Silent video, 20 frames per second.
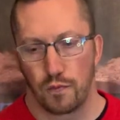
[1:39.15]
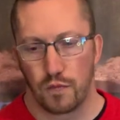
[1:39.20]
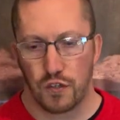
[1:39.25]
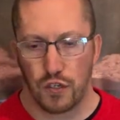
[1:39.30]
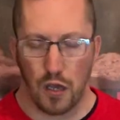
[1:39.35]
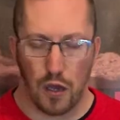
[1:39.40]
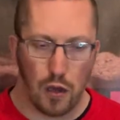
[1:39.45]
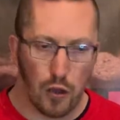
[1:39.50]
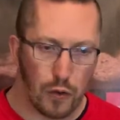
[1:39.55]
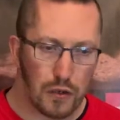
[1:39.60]

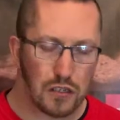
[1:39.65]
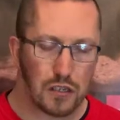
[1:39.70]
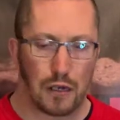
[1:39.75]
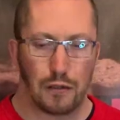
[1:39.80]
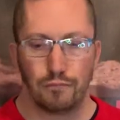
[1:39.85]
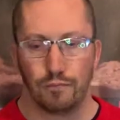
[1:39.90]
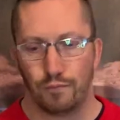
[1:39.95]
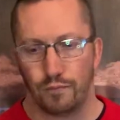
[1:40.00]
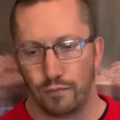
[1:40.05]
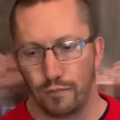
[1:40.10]
So it's like,
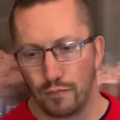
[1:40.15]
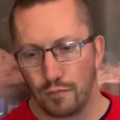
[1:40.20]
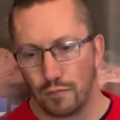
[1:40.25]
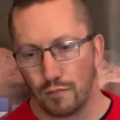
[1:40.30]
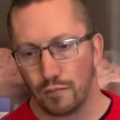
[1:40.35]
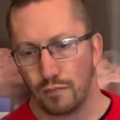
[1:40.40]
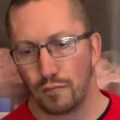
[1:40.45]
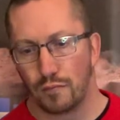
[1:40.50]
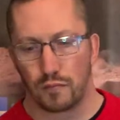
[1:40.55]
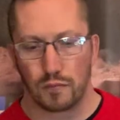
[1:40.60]

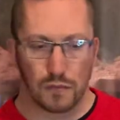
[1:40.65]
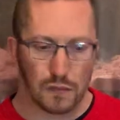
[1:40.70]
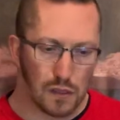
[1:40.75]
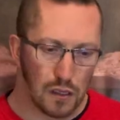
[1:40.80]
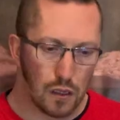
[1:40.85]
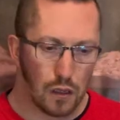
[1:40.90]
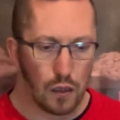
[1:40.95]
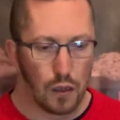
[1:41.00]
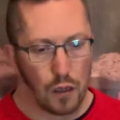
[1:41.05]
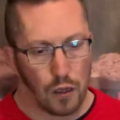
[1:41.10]

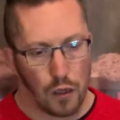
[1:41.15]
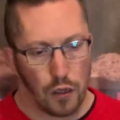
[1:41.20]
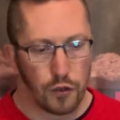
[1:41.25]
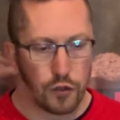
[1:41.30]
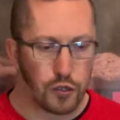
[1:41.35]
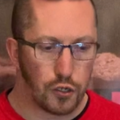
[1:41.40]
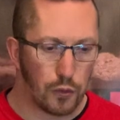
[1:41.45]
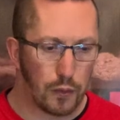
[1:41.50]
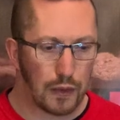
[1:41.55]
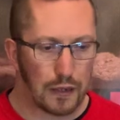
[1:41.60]

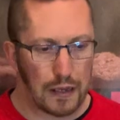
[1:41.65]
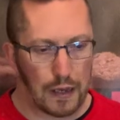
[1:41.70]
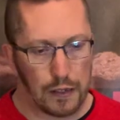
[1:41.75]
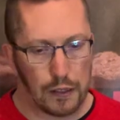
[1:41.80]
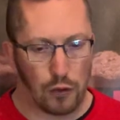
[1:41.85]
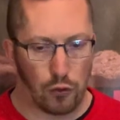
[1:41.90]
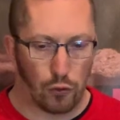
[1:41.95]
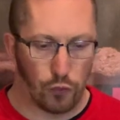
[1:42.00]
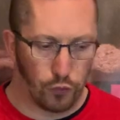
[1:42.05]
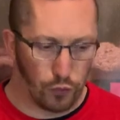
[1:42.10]
do I get it
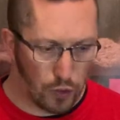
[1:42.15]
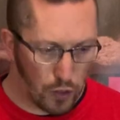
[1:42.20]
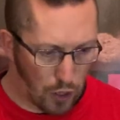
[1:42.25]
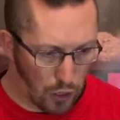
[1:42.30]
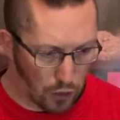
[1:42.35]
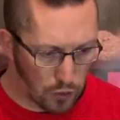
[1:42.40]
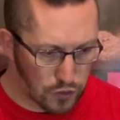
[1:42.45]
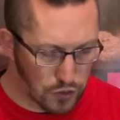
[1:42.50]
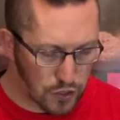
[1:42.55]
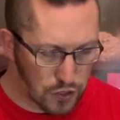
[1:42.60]
or
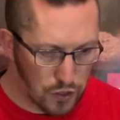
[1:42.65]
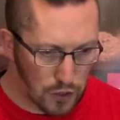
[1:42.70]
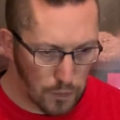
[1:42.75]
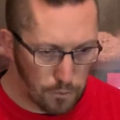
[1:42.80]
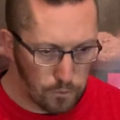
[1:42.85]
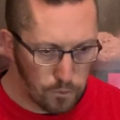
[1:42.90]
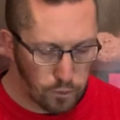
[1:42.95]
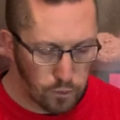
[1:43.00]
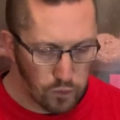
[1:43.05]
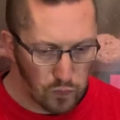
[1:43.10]
not?
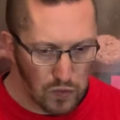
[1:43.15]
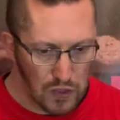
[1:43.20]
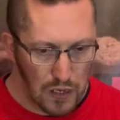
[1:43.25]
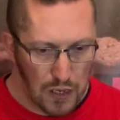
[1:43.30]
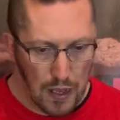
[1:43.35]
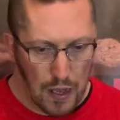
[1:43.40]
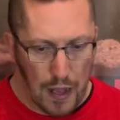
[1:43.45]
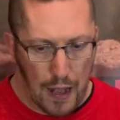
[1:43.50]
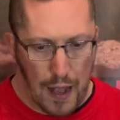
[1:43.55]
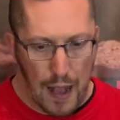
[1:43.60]

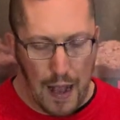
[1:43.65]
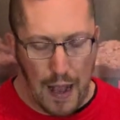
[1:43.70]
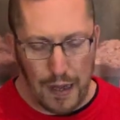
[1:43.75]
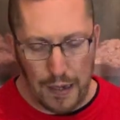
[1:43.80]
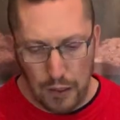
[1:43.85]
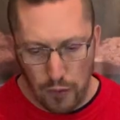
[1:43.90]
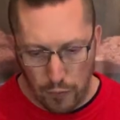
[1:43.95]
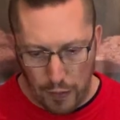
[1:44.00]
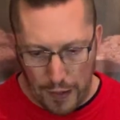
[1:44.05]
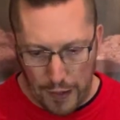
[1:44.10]

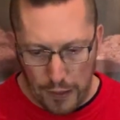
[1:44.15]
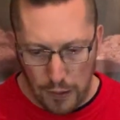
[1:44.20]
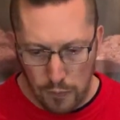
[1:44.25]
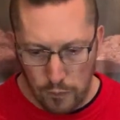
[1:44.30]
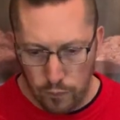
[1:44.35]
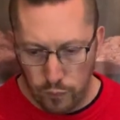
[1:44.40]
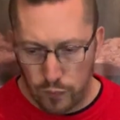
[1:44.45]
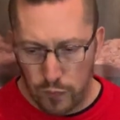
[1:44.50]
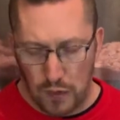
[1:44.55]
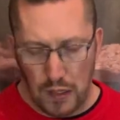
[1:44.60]
Anyway,
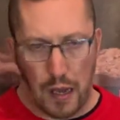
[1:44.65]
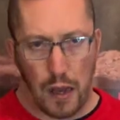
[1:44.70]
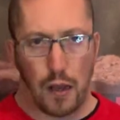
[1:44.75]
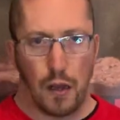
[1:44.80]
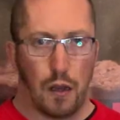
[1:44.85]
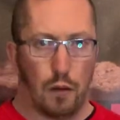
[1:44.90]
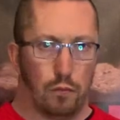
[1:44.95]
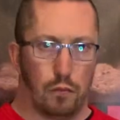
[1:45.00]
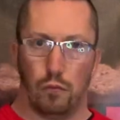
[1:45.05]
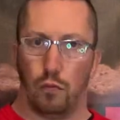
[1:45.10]

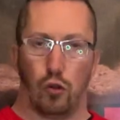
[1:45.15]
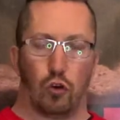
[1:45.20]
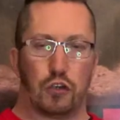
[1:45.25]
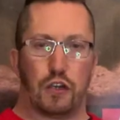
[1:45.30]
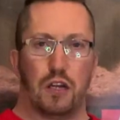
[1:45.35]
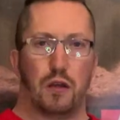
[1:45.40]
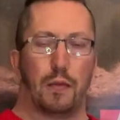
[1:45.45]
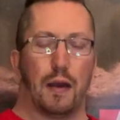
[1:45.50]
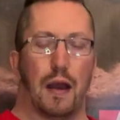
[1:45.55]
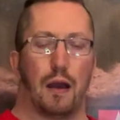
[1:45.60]

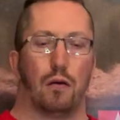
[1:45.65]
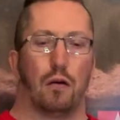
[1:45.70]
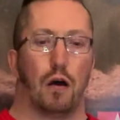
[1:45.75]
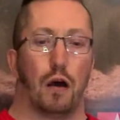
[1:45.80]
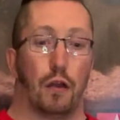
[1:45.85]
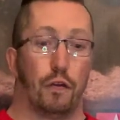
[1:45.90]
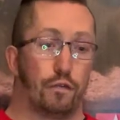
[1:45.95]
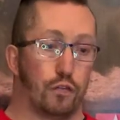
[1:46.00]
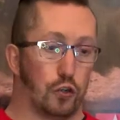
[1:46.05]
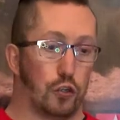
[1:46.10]
looking about,
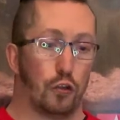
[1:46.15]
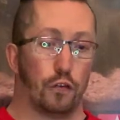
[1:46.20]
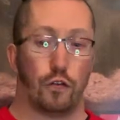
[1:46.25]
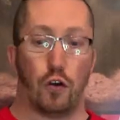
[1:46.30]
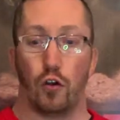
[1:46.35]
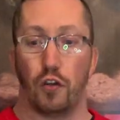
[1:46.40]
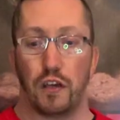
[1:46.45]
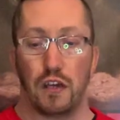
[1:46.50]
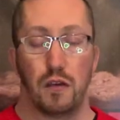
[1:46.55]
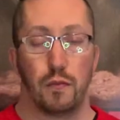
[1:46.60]
and funny enough,
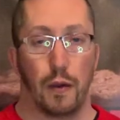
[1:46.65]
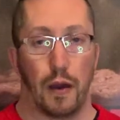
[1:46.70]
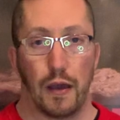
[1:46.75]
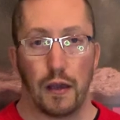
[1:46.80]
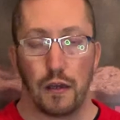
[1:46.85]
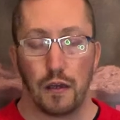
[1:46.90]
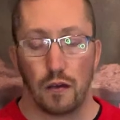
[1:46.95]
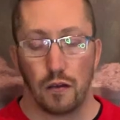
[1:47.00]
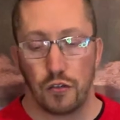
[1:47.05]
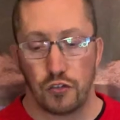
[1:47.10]
on
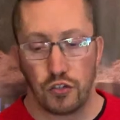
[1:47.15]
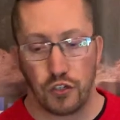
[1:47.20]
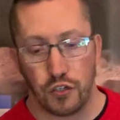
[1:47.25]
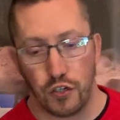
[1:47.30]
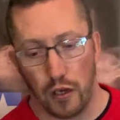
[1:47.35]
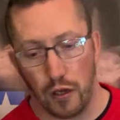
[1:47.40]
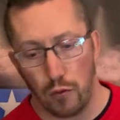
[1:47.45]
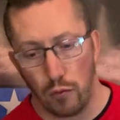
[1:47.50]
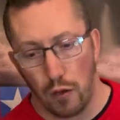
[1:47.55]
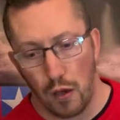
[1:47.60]
eBay, as you
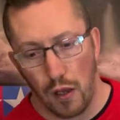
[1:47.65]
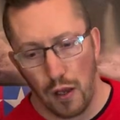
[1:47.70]
do.